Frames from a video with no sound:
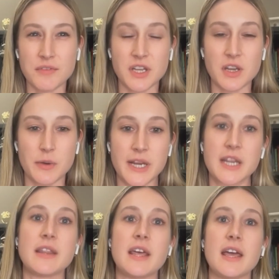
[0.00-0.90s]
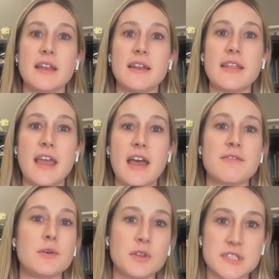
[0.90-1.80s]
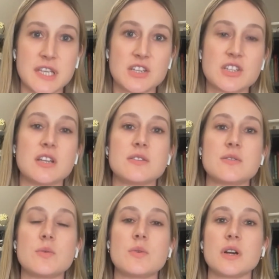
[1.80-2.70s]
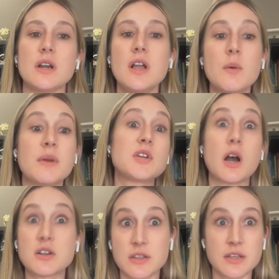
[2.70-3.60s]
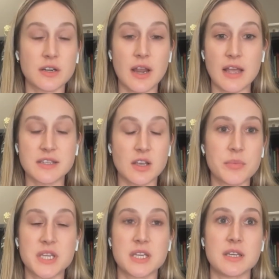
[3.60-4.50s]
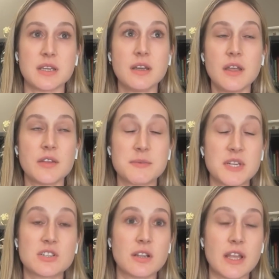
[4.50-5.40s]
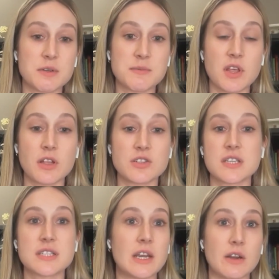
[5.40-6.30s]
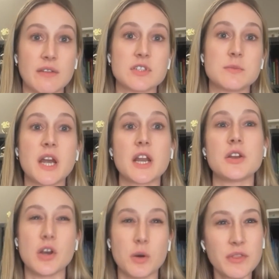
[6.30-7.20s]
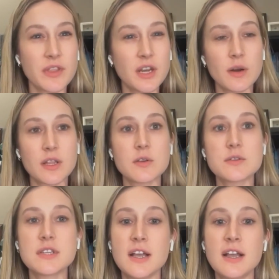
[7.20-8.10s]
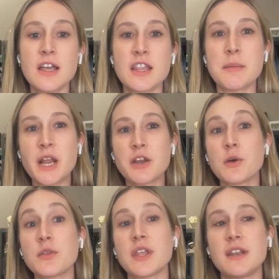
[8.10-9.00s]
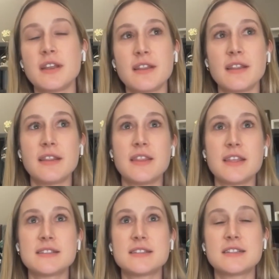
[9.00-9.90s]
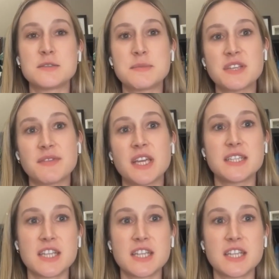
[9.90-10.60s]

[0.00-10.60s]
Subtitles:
confident going in that they have vocalizations, or we've talked to their SLP, their speech language pathologist, caregivers, and we kind of know what they know how to use. They may not know that this specific